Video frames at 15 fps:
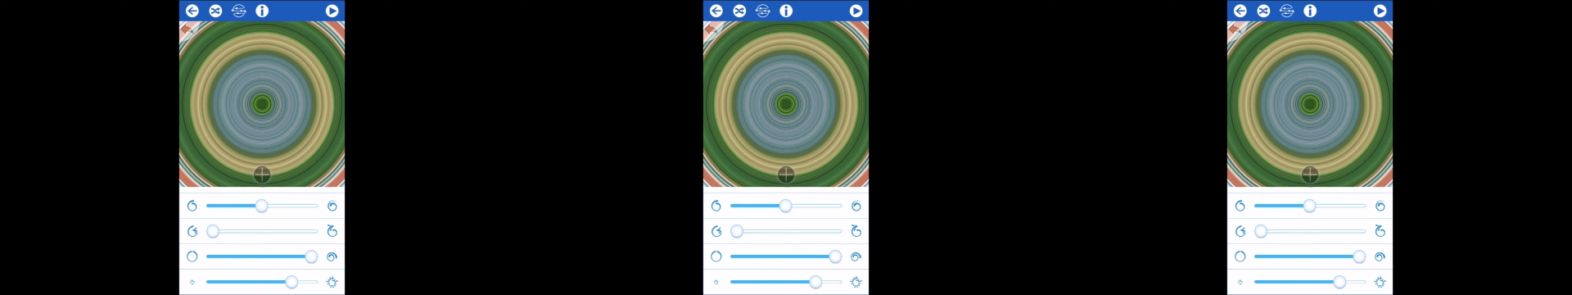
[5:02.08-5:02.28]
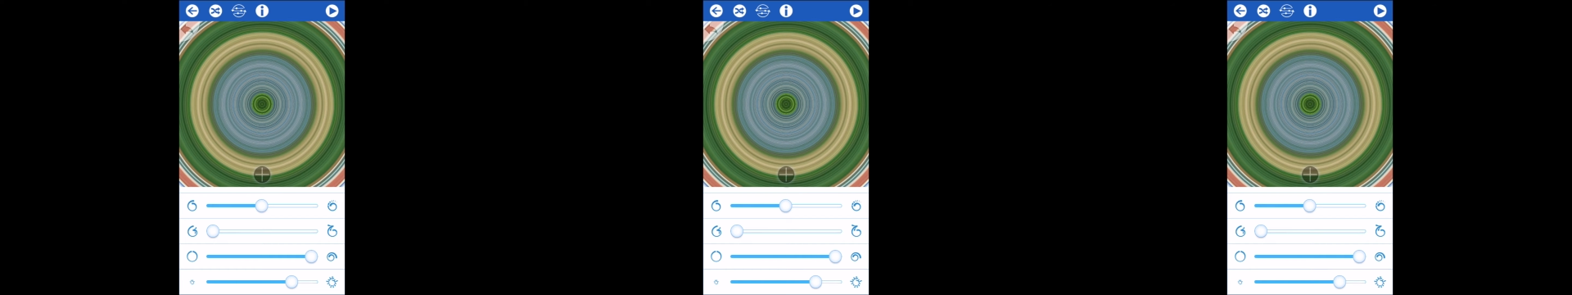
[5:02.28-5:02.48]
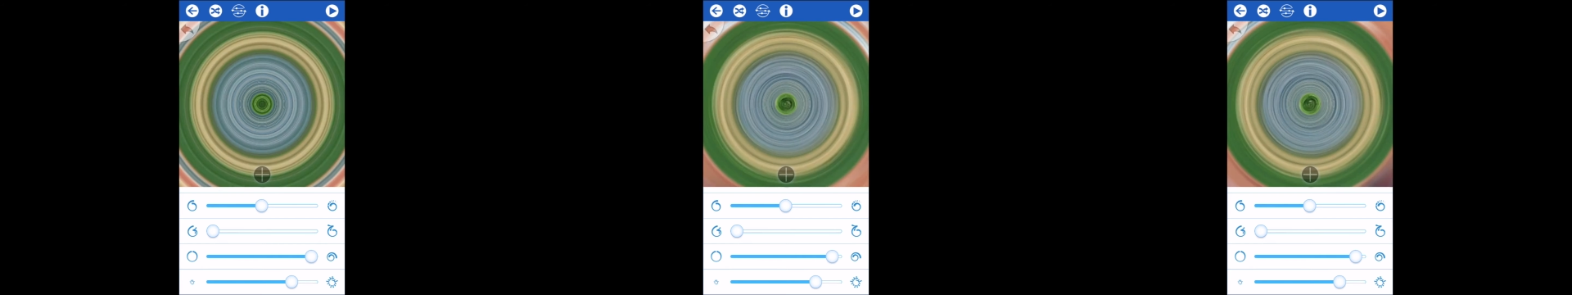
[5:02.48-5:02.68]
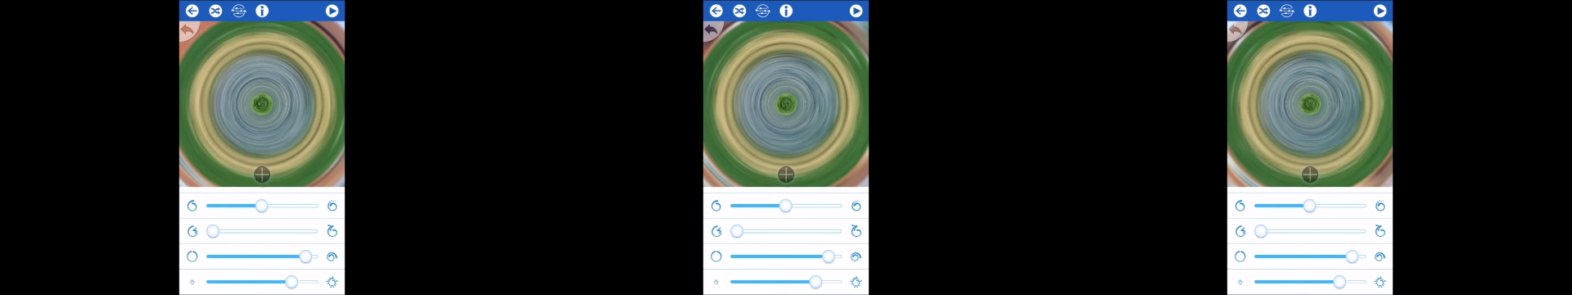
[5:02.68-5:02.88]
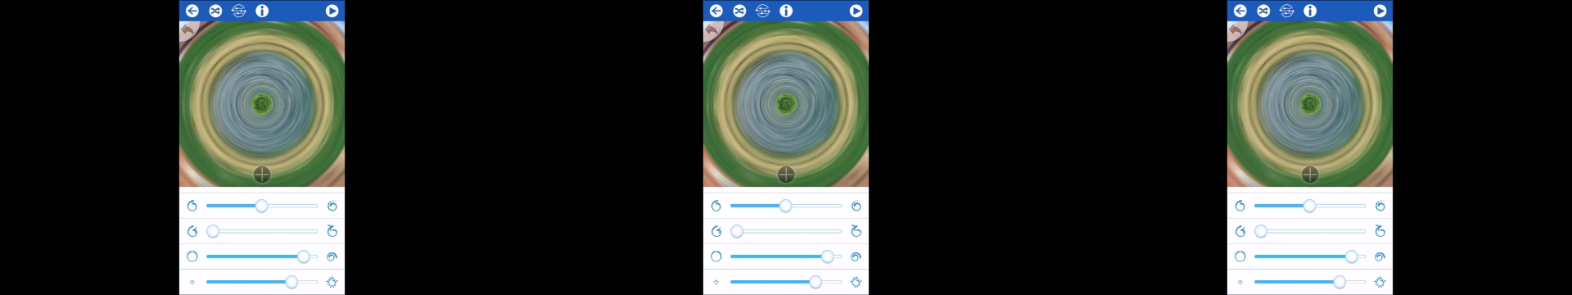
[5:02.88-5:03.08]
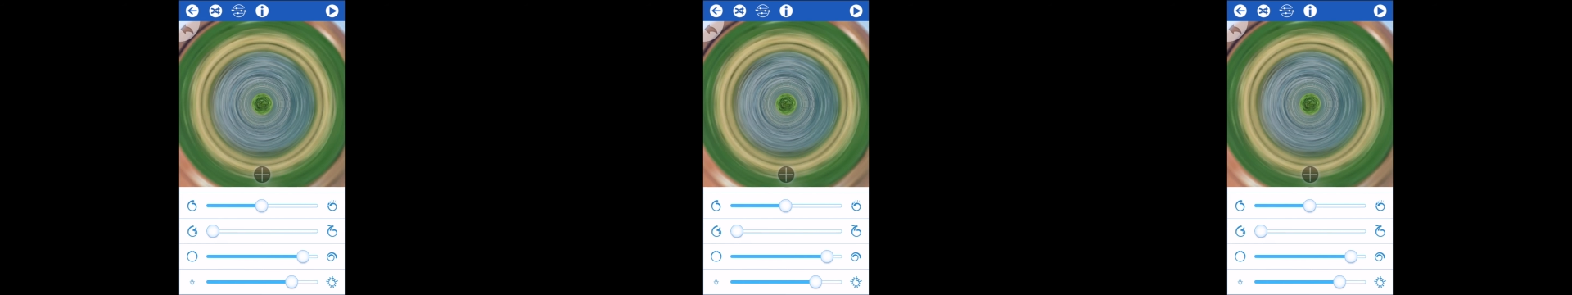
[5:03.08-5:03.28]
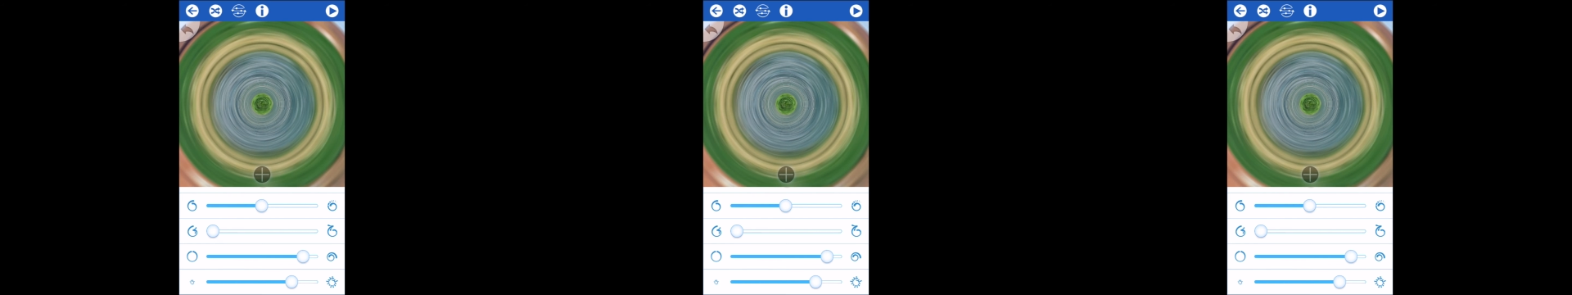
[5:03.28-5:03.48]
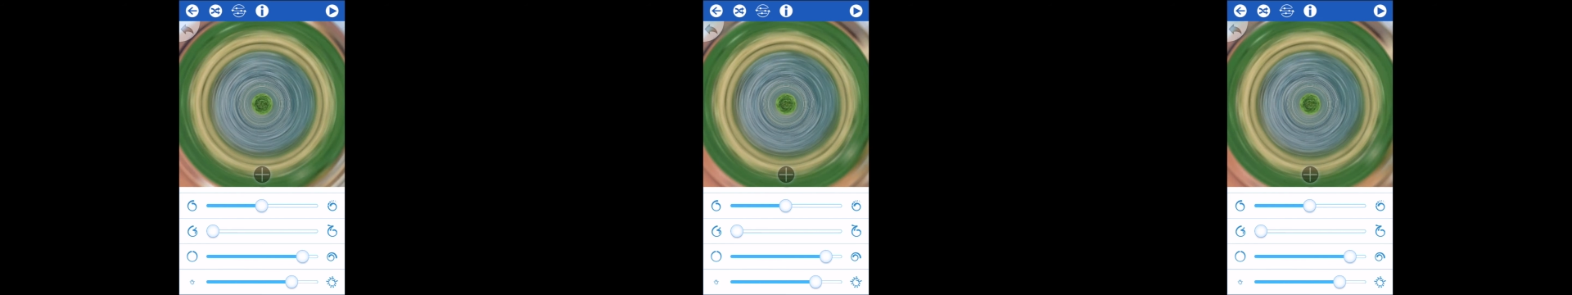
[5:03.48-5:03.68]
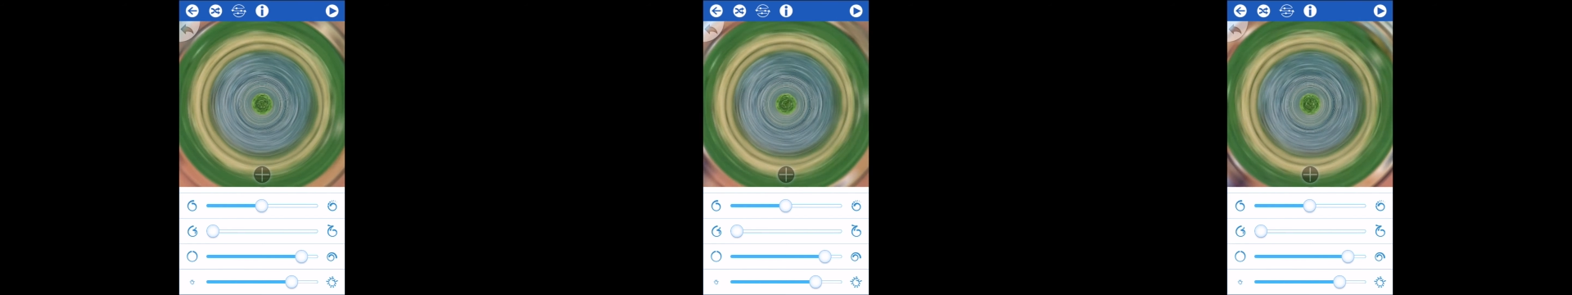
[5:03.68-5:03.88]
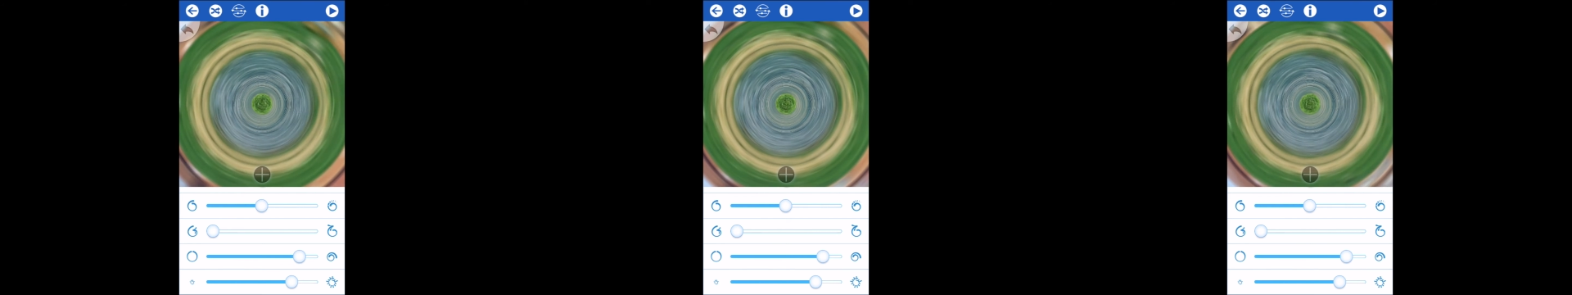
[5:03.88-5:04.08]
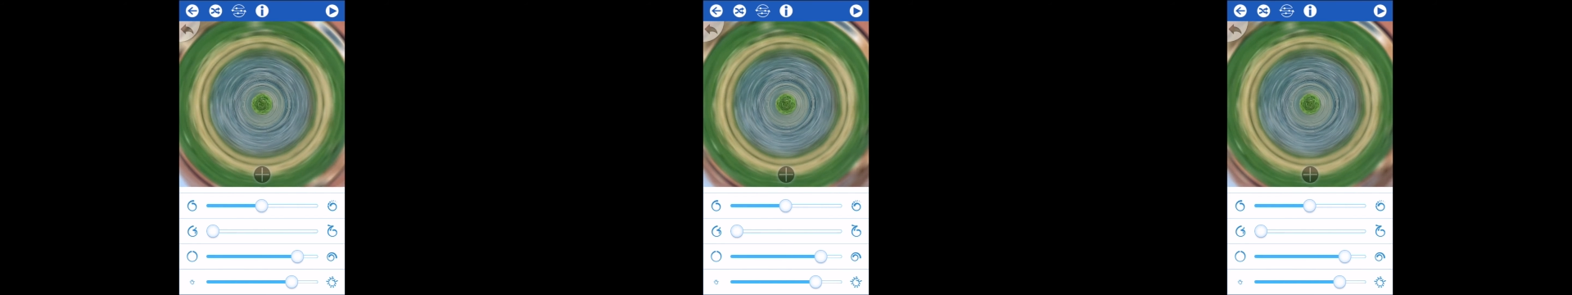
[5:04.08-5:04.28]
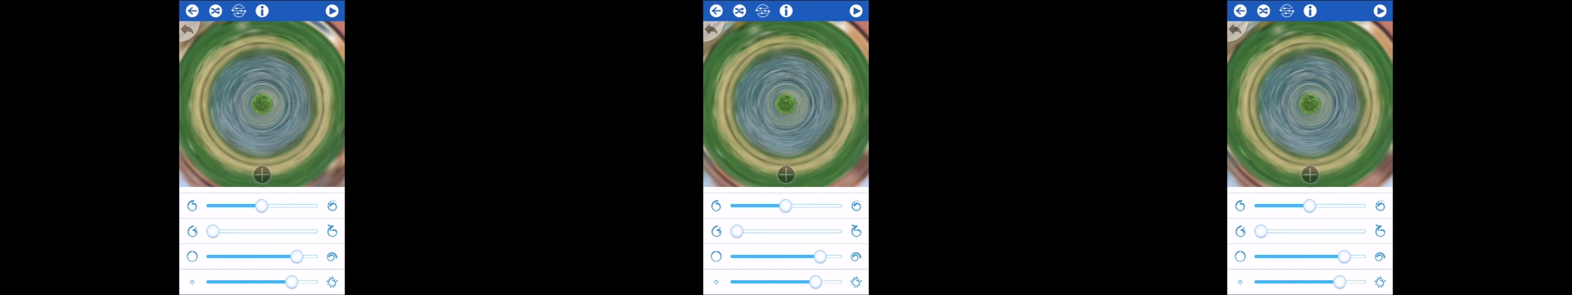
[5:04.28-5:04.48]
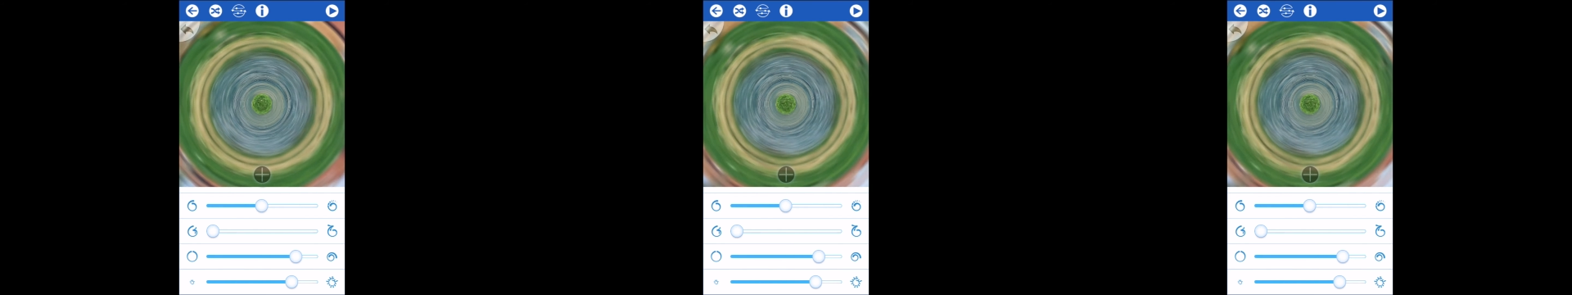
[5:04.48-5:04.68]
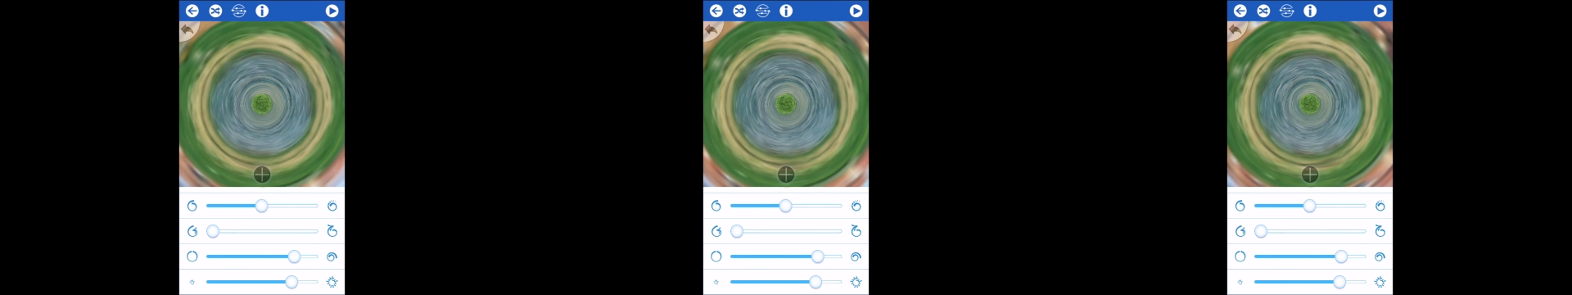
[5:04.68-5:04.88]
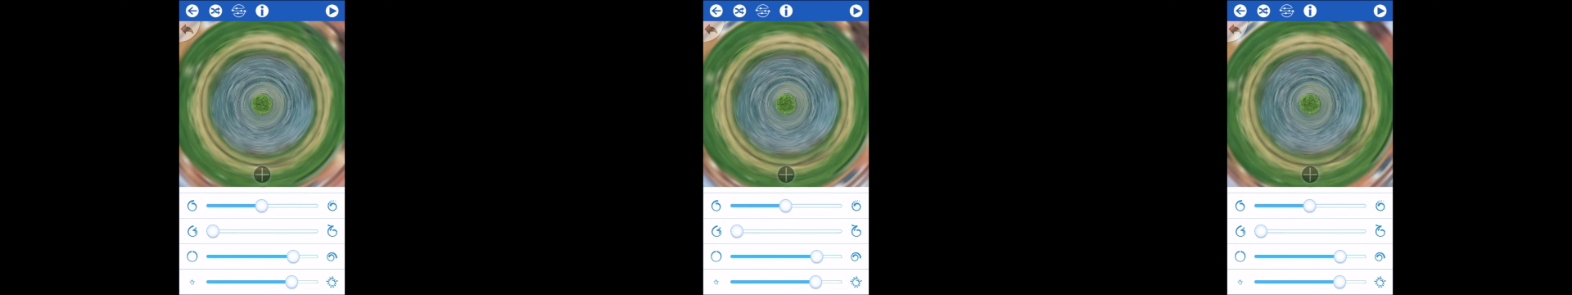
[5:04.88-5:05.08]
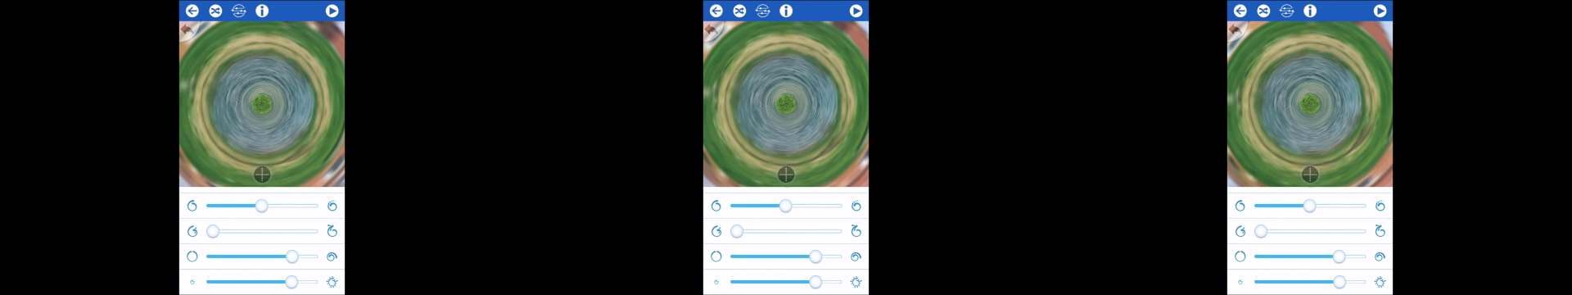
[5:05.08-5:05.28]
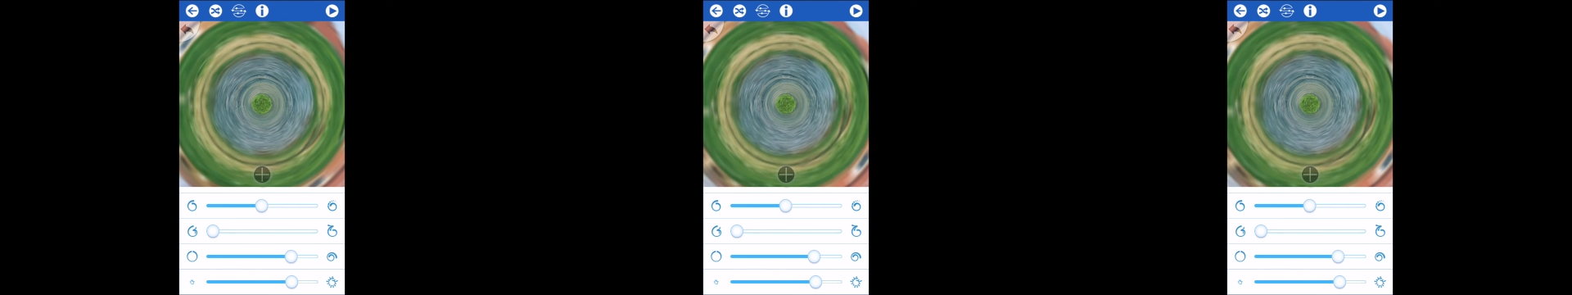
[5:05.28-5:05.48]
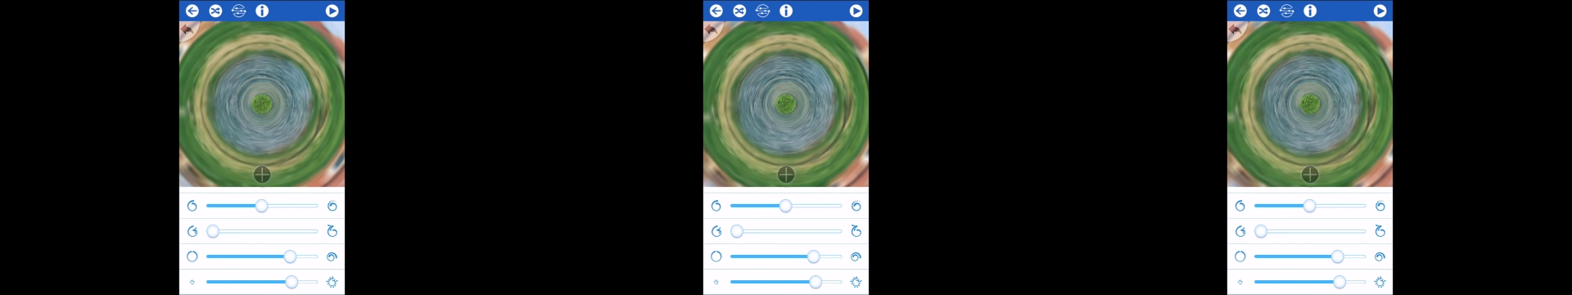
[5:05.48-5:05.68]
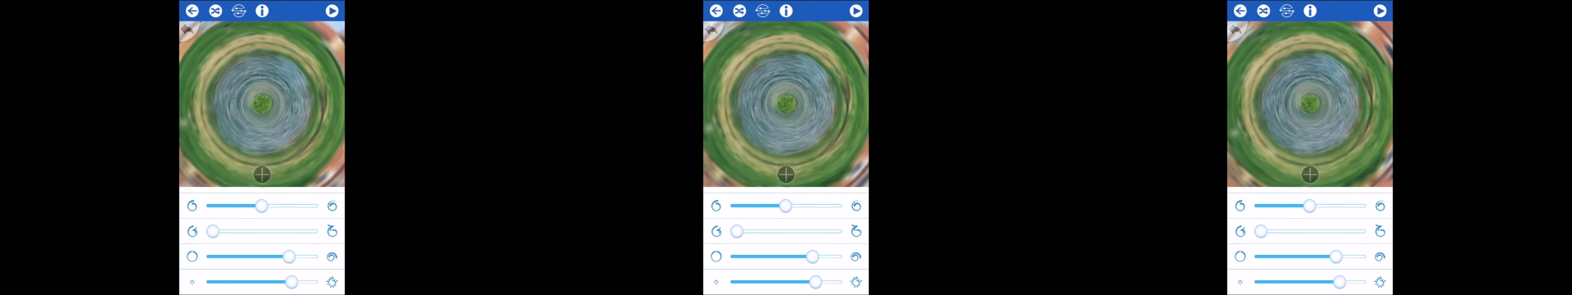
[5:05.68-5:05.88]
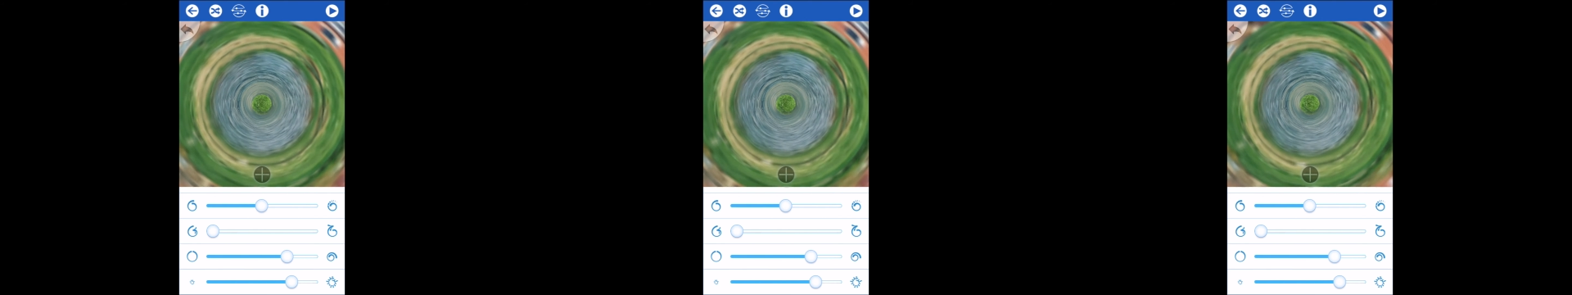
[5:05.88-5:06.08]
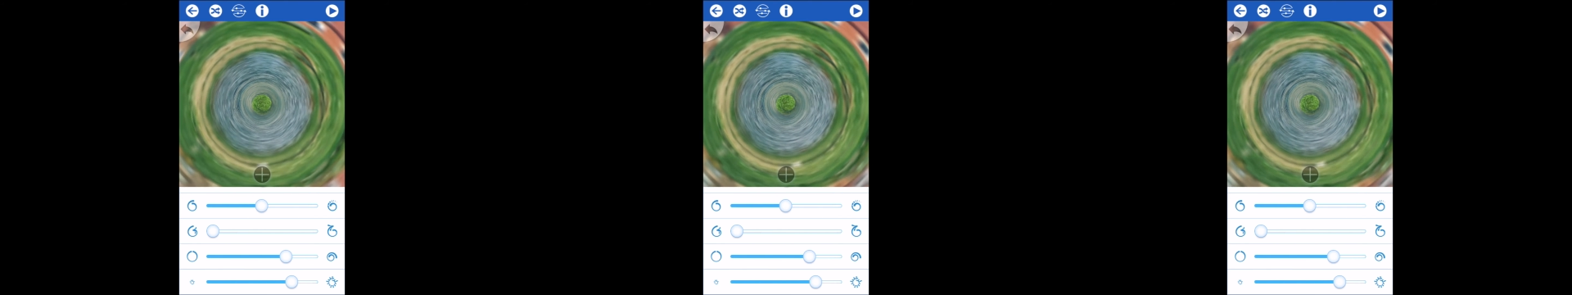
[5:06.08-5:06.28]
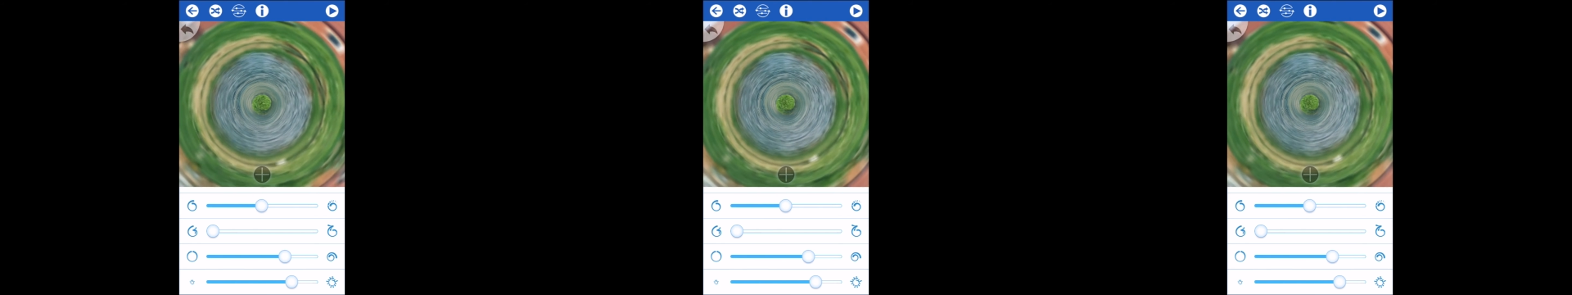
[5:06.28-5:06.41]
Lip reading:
Nobody's mouth can be seen.